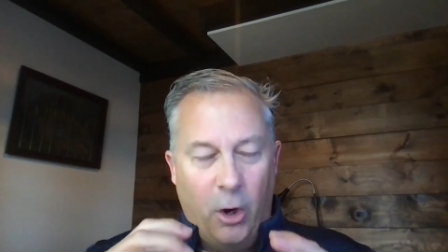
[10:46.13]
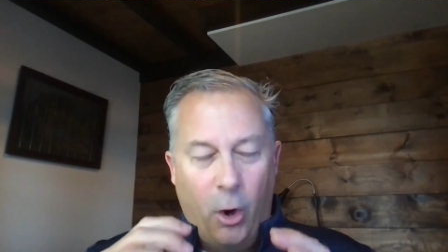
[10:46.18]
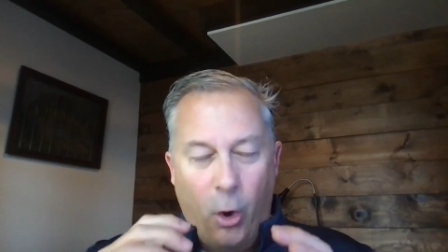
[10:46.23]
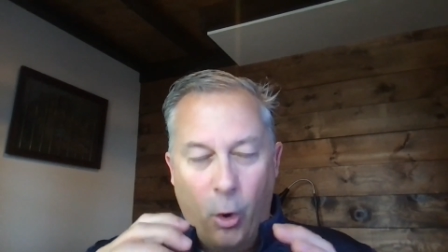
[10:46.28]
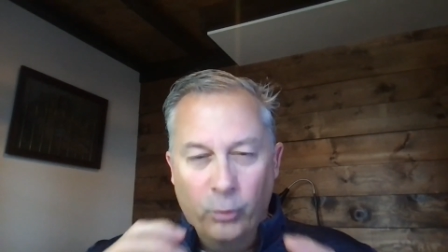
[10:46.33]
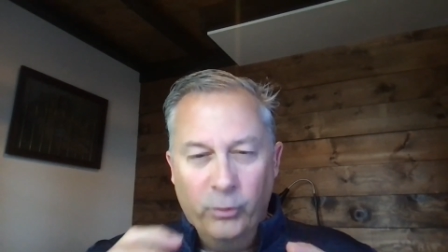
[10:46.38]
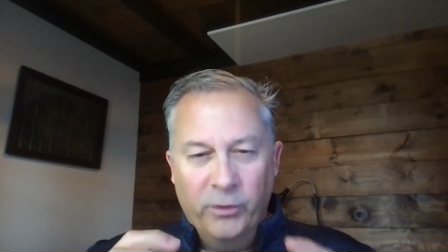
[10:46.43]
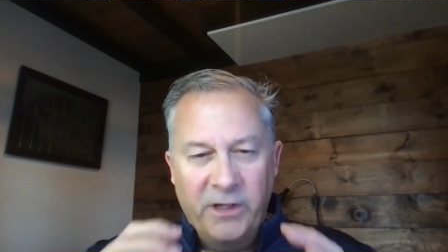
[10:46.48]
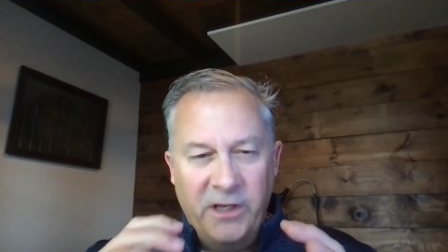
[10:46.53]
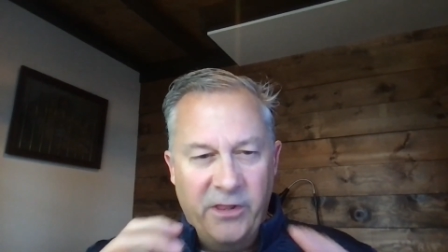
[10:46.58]

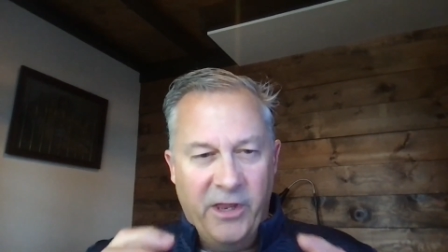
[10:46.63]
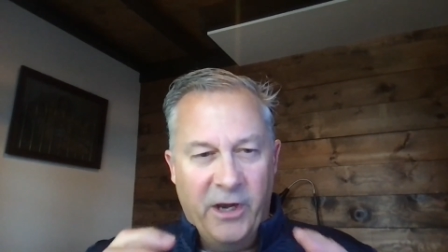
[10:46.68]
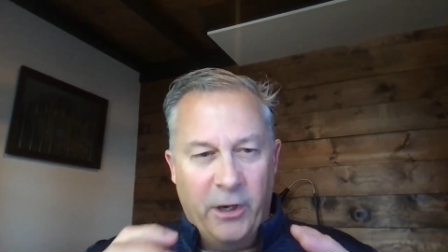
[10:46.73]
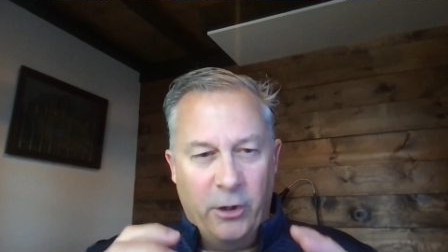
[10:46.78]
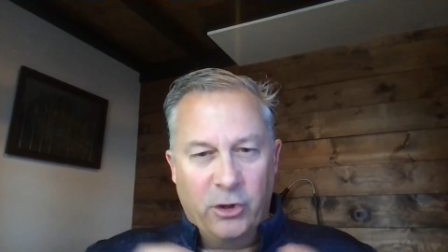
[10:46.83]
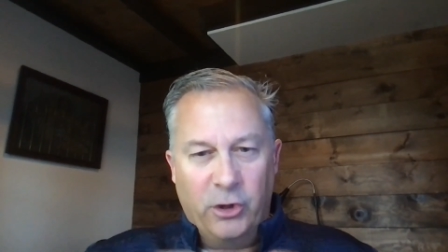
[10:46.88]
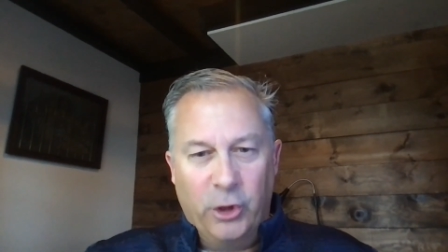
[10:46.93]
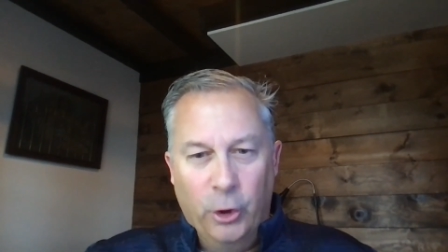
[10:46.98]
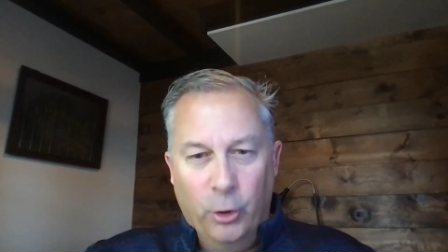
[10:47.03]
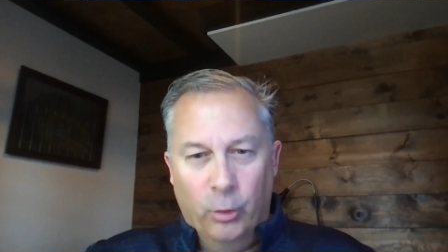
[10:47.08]
only
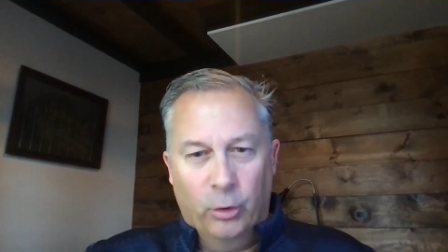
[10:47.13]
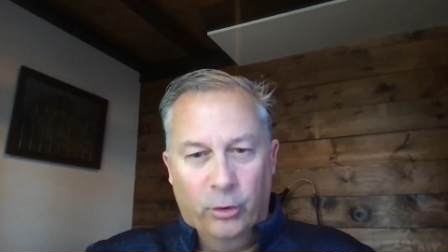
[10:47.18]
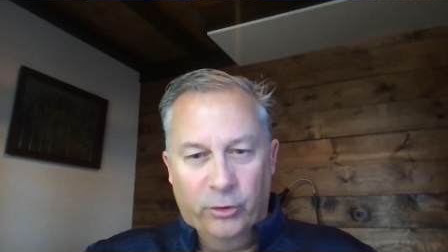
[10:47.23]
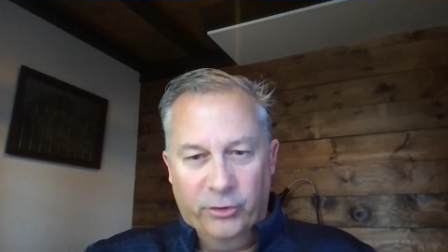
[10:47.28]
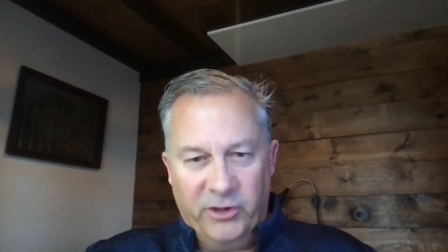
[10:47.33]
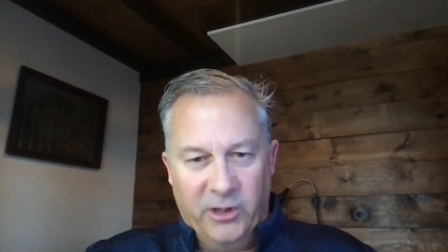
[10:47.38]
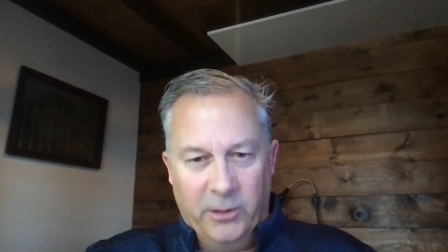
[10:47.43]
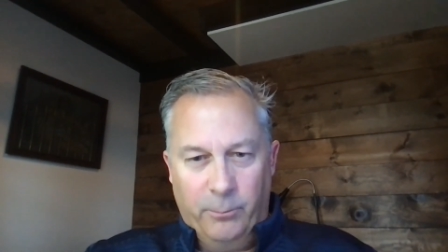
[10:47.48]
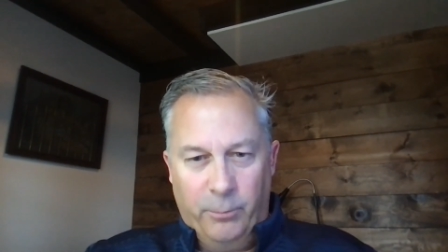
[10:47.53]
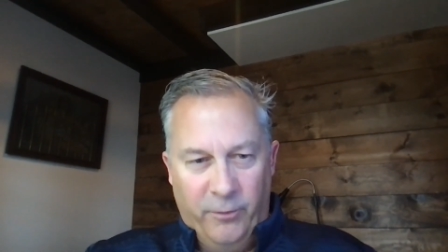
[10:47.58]
their
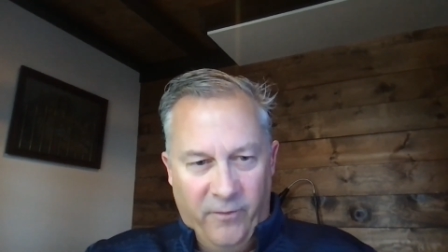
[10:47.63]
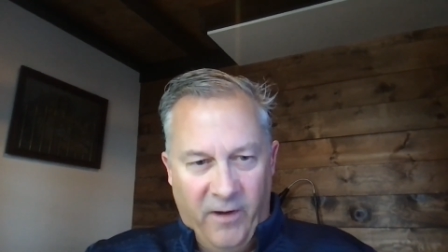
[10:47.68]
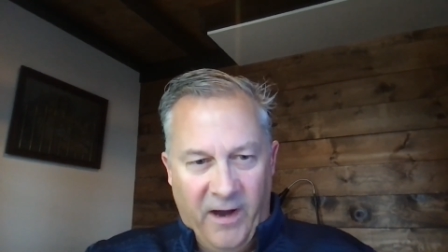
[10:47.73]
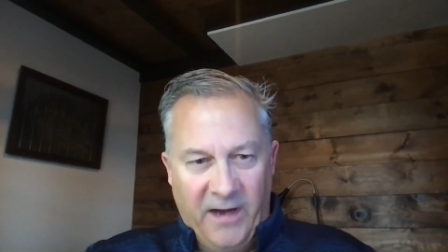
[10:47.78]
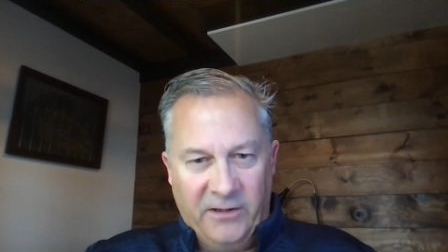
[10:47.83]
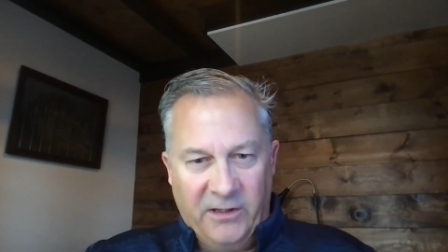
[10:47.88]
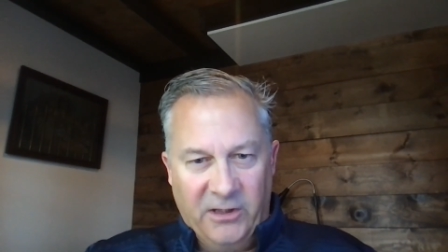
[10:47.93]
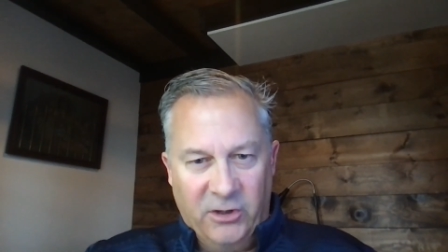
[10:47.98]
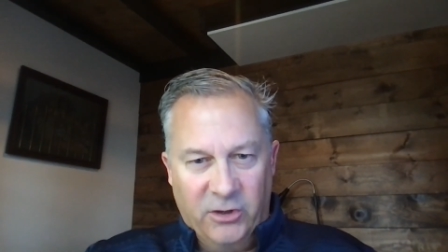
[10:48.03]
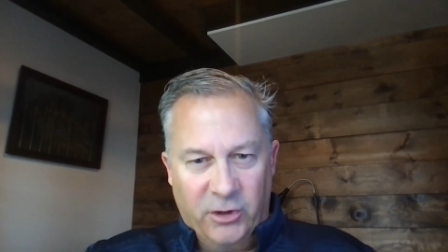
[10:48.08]
tools can
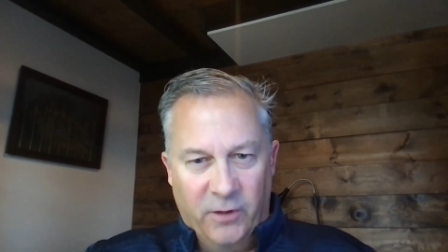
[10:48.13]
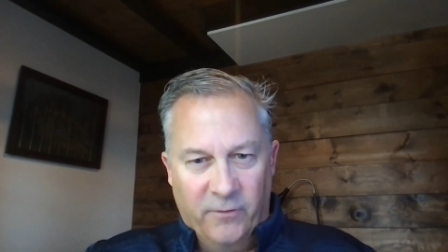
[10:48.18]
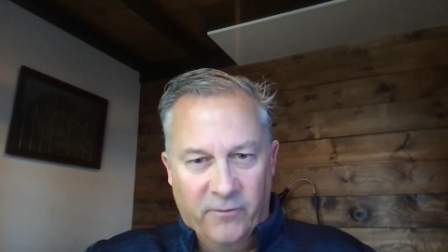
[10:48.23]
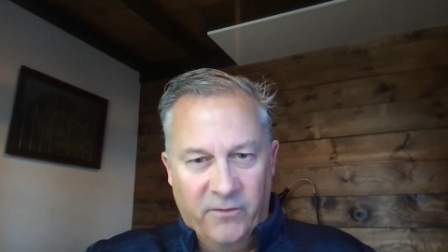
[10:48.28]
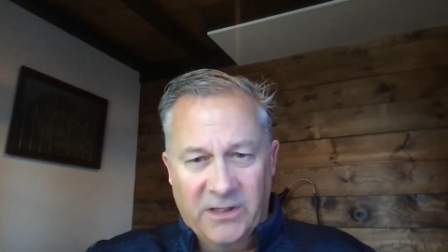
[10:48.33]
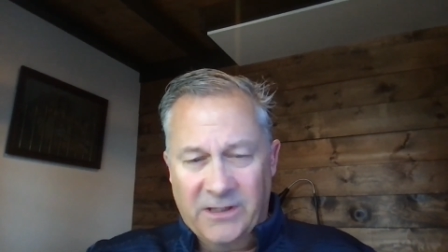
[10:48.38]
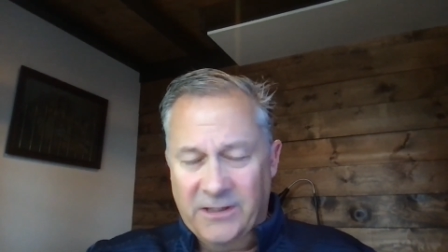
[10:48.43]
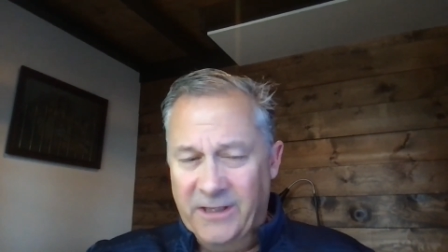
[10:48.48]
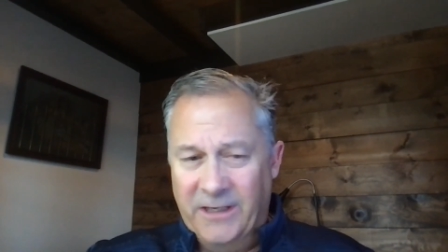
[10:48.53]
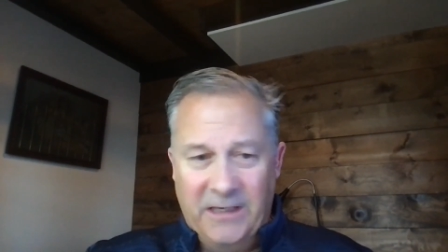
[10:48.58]
provide these services.